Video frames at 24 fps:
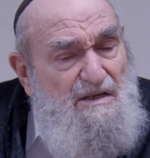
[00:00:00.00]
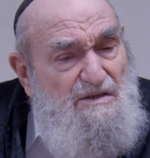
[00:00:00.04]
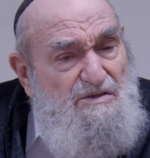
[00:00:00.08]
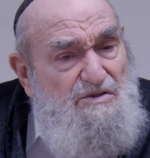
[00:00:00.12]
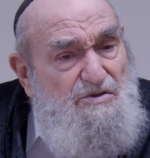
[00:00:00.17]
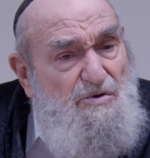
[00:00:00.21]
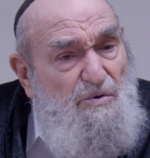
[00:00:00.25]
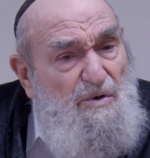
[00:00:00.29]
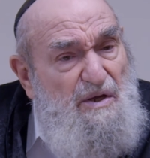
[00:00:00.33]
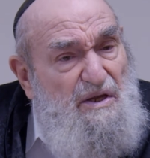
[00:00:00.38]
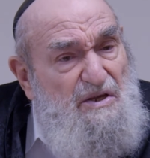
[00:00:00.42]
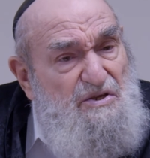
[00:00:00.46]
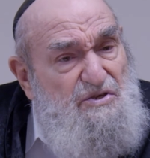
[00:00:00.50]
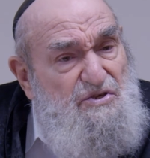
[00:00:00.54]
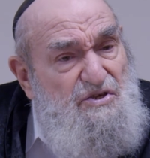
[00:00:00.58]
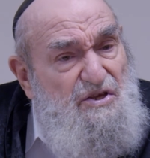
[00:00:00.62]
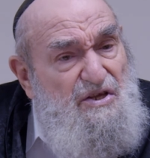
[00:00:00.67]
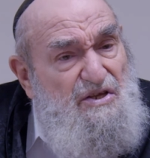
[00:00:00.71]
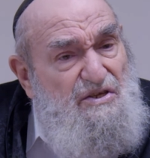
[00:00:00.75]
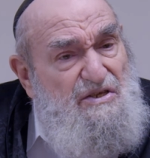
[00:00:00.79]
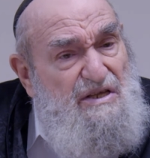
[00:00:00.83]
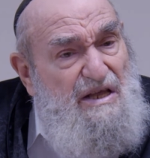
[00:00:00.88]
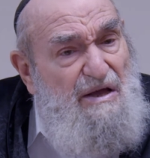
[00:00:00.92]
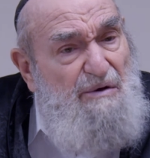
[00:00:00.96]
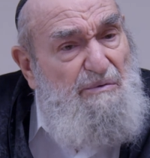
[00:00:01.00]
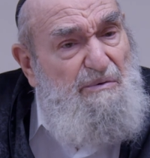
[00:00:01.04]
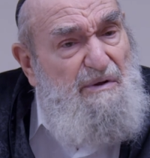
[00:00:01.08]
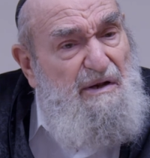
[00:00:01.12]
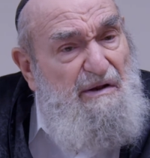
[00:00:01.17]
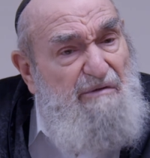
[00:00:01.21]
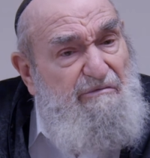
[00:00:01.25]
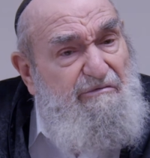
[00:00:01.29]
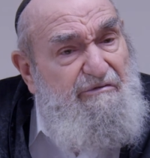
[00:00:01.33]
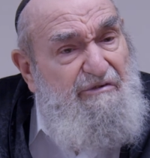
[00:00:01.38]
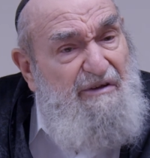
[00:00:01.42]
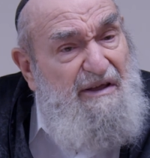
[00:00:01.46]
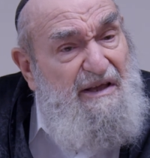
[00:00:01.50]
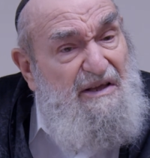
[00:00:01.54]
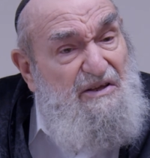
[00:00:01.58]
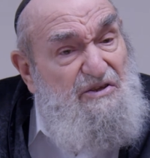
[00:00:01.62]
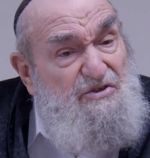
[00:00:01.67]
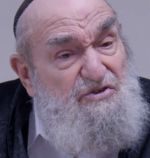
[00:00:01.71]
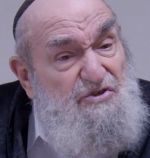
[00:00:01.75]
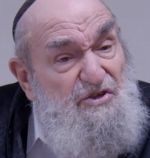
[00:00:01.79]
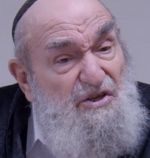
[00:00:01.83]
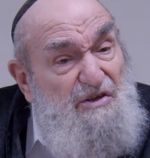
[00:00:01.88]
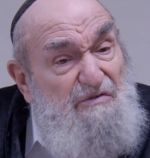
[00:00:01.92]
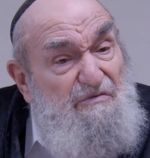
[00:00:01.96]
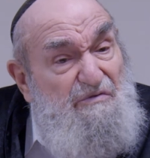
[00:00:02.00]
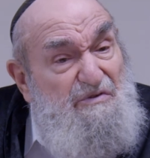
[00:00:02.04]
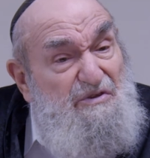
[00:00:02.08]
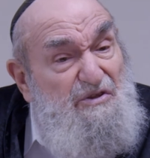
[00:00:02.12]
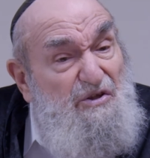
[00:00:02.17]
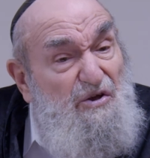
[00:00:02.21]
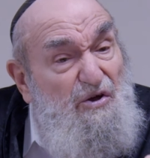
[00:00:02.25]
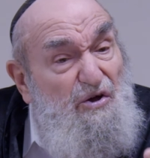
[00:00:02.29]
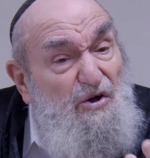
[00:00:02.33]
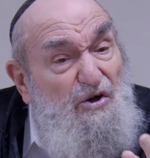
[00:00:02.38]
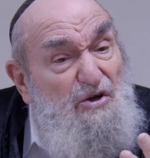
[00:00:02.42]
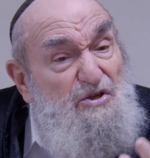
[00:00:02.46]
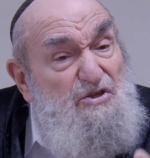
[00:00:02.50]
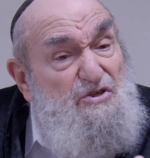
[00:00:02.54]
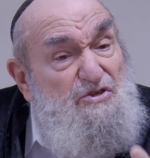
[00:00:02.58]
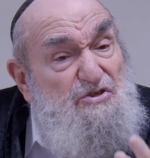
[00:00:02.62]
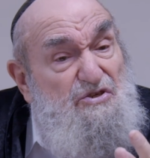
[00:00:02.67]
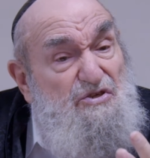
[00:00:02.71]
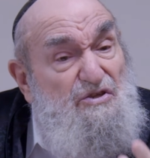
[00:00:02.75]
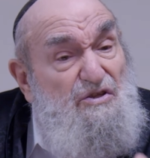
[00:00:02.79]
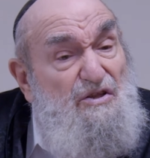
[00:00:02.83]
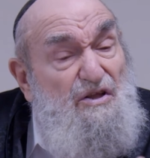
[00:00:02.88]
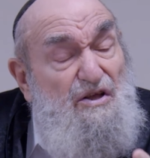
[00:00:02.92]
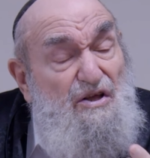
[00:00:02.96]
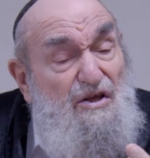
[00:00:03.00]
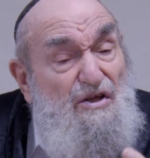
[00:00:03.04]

So he sees how it affects even the Rotzen